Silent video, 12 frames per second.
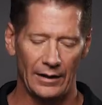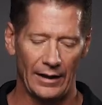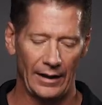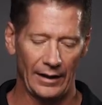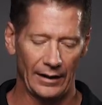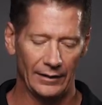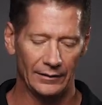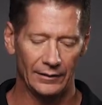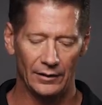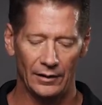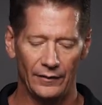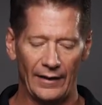And
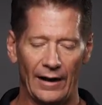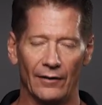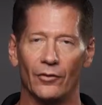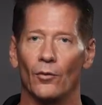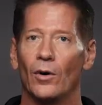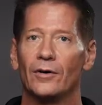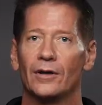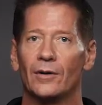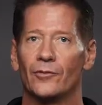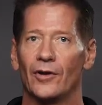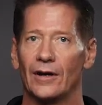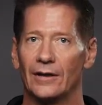now if the 1
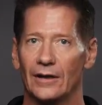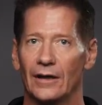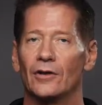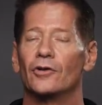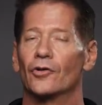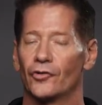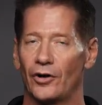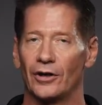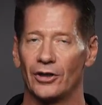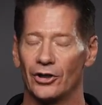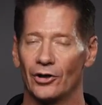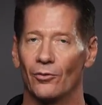comes out again, you'll start
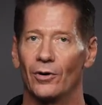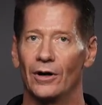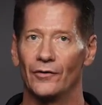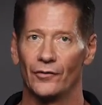getting a 1.